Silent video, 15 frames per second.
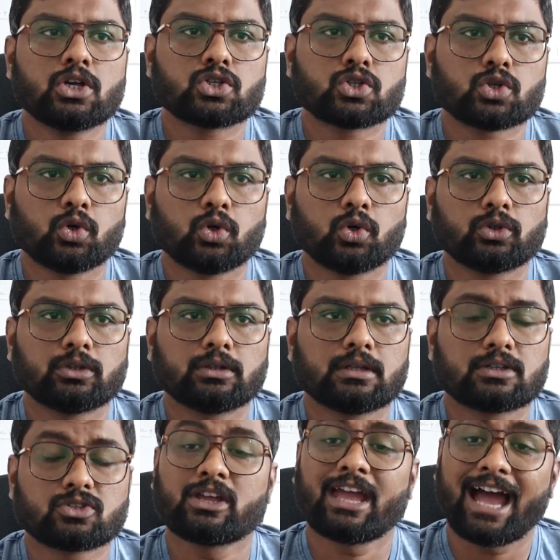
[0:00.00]
So
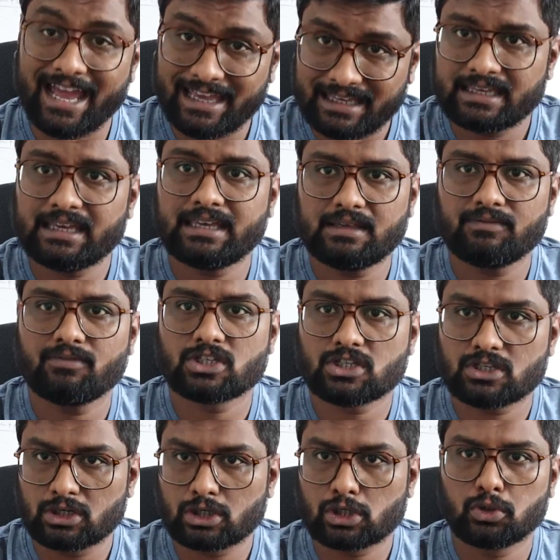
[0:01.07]
sorry, I K E, which
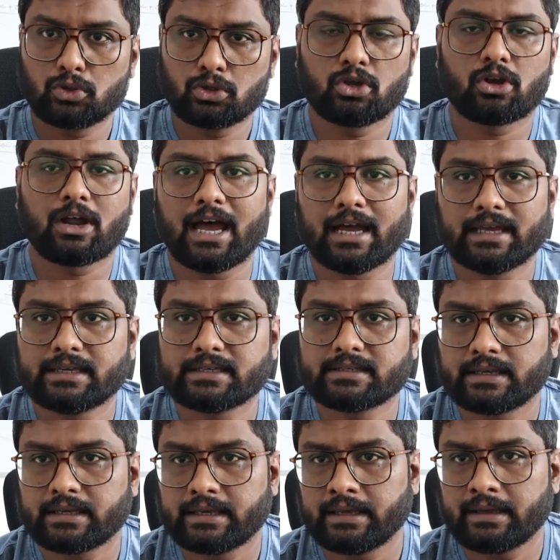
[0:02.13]
is include your I S
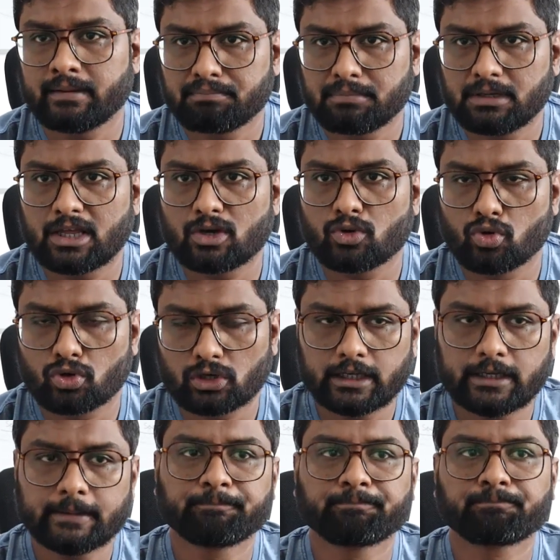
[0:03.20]
A K M P and O C L
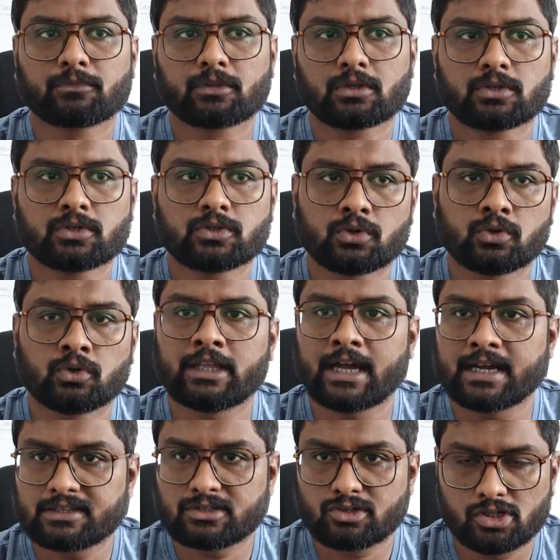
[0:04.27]
A. So
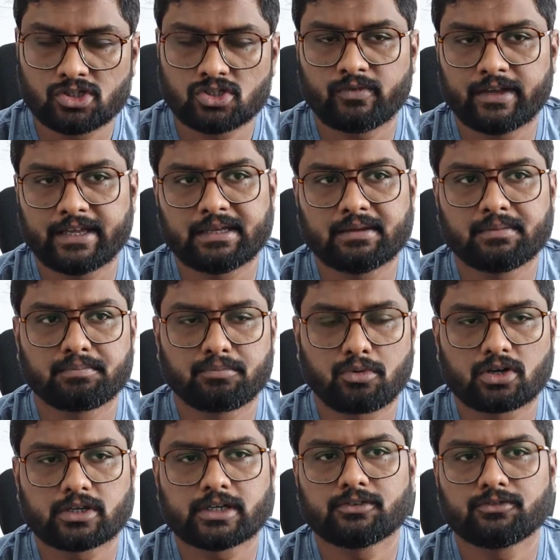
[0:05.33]
that is also very
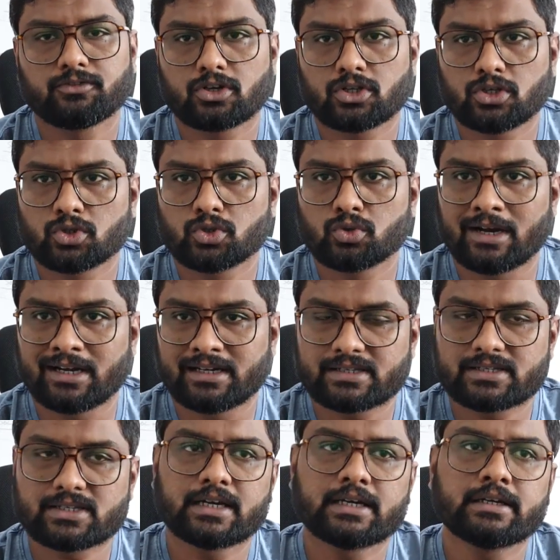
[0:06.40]
important for you to
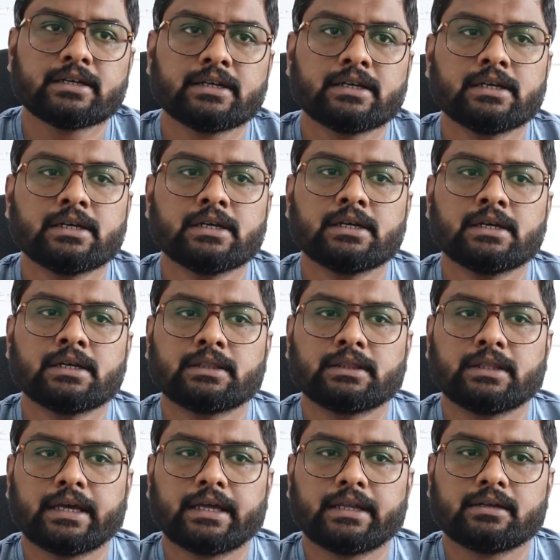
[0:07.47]
understand.
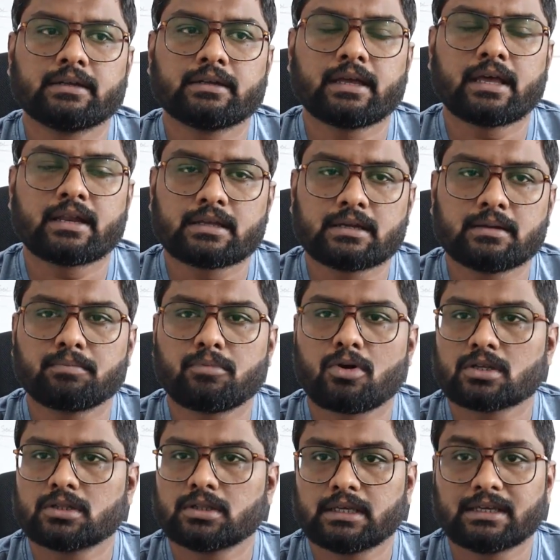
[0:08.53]
Then another
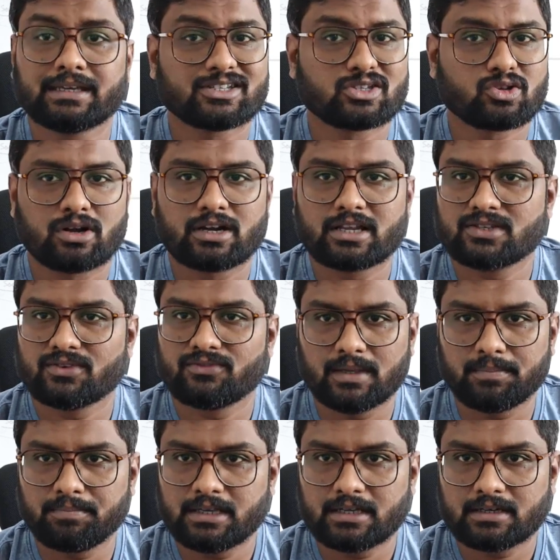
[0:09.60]
important thing is called as a V
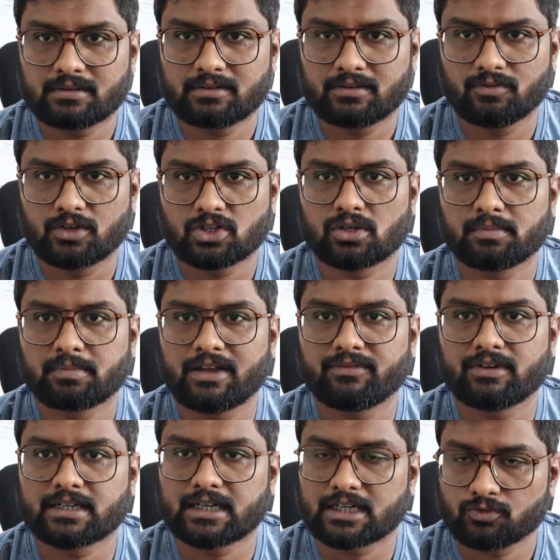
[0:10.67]
P N, virtual
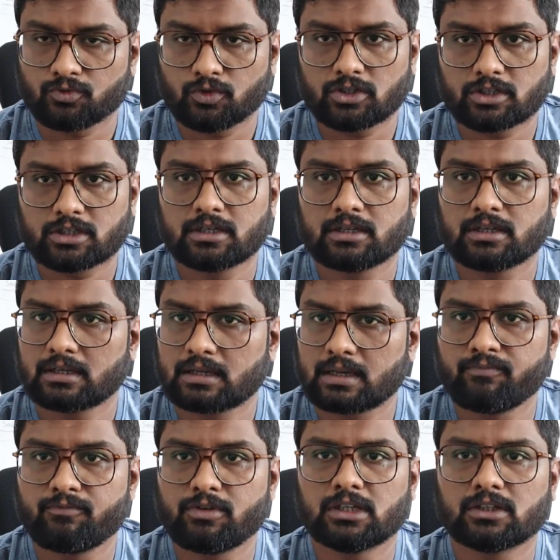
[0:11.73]
private network,
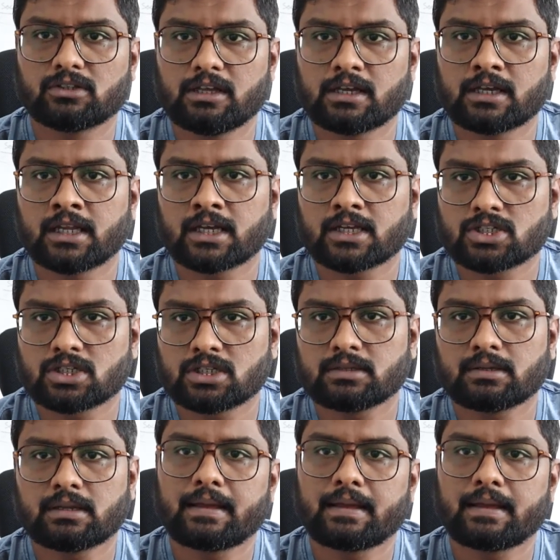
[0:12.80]
come with a three connection,